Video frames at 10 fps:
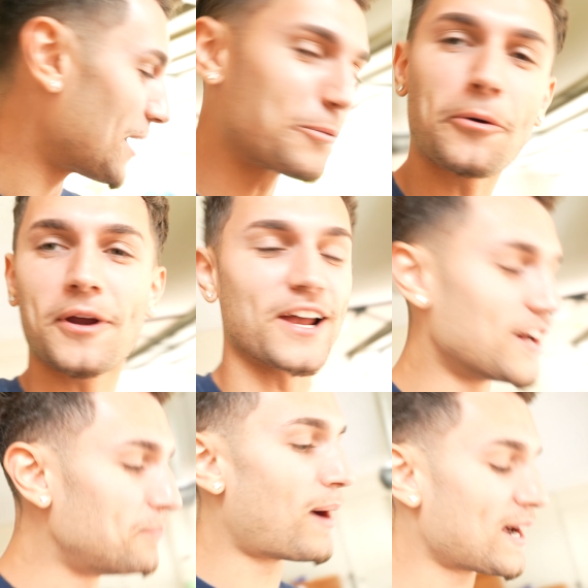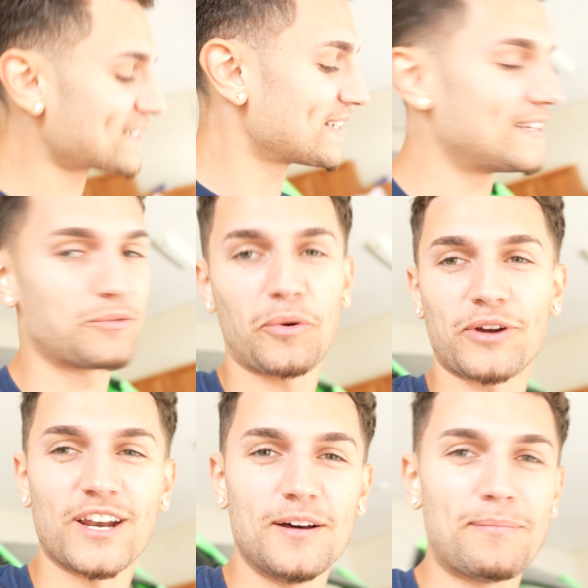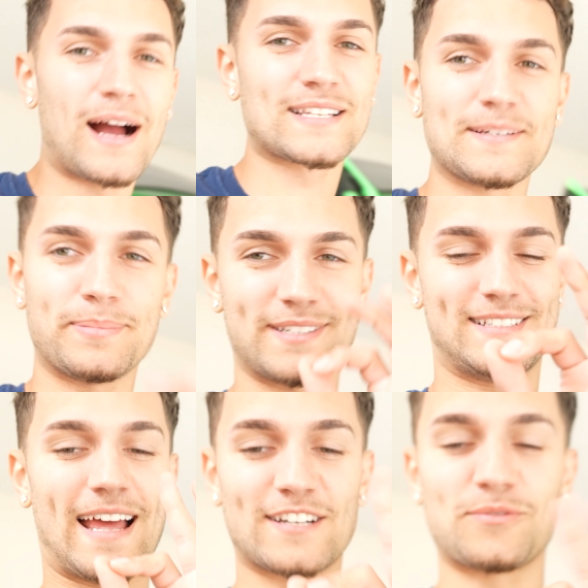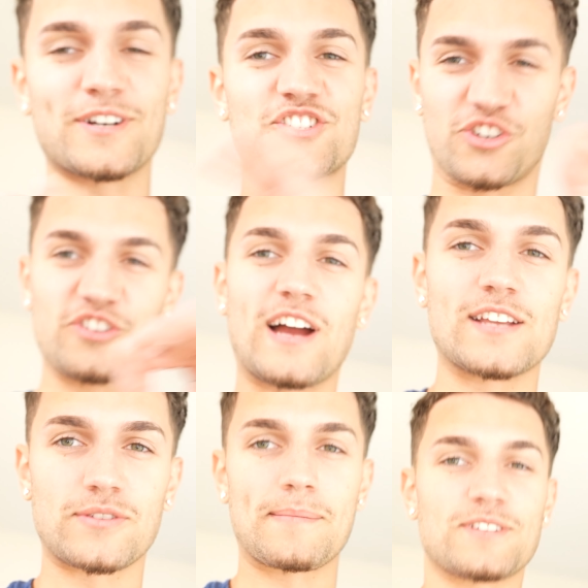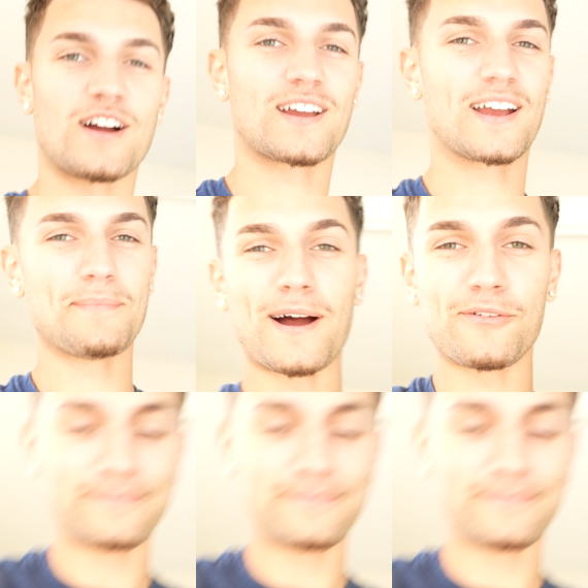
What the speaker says: We were gonna unbox it, but I just want to show you guys what I'm talking about.